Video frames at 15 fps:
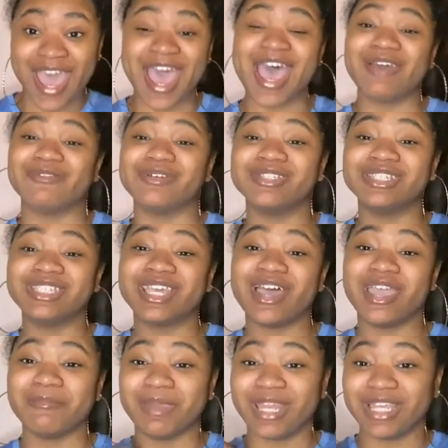I will see
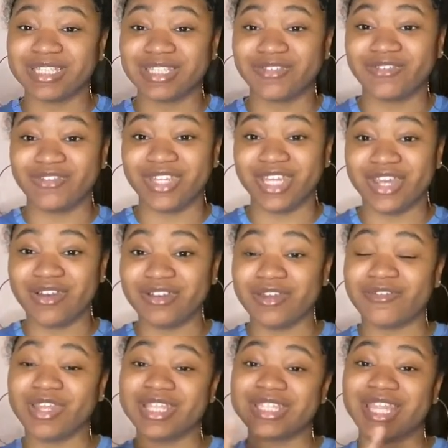y'all in my next video. Don't
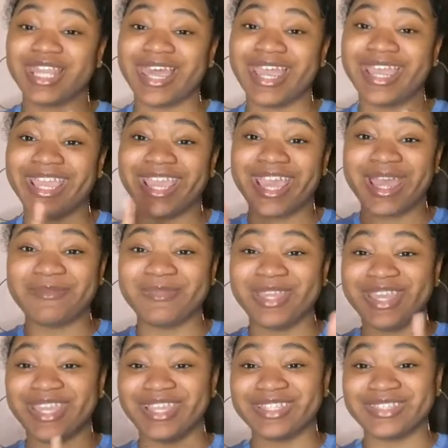forget to like,
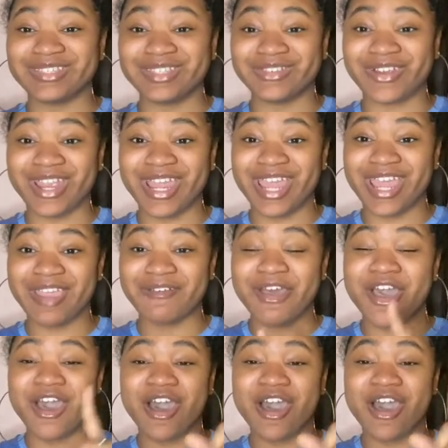comment, and subscribe.